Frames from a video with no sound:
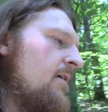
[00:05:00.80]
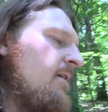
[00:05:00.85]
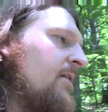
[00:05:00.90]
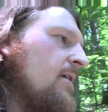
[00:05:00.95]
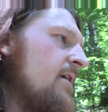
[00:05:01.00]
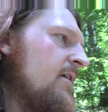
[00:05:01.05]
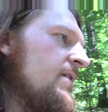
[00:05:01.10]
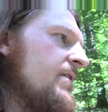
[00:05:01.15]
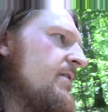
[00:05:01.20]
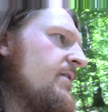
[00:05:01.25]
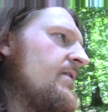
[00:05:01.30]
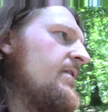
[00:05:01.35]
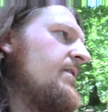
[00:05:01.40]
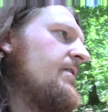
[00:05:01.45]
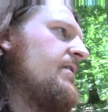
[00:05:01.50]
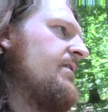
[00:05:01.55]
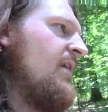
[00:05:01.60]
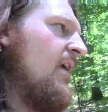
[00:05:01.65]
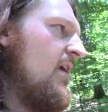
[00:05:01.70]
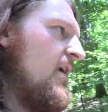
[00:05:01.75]
That is
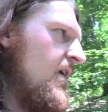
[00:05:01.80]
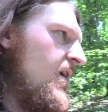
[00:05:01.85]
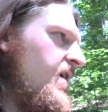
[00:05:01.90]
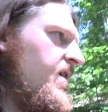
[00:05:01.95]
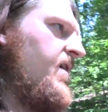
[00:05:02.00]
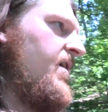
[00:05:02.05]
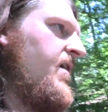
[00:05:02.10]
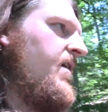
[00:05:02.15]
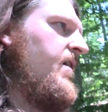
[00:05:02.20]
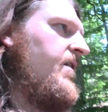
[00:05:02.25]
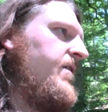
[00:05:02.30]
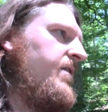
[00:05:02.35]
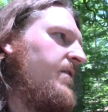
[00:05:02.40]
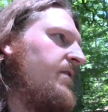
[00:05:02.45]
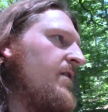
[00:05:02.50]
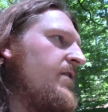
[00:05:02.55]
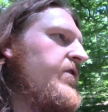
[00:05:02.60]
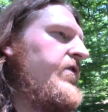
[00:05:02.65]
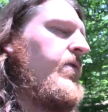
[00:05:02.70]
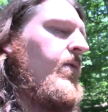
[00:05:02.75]
to say,
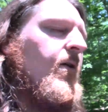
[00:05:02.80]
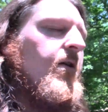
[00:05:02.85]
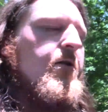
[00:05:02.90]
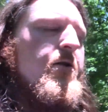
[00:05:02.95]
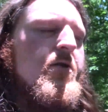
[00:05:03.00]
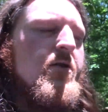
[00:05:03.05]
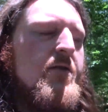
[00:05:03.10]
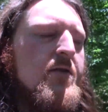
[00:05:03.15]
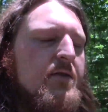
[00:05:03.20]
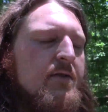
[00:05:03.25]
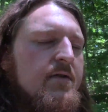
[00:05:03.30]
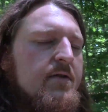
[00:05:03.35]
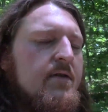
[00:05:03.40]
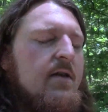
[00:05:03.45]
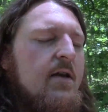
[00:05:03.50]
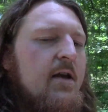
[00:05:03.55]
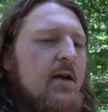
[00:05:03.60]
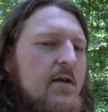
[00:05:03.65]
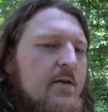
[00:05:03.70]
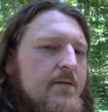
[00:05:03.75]
situations
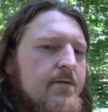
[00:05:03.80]
and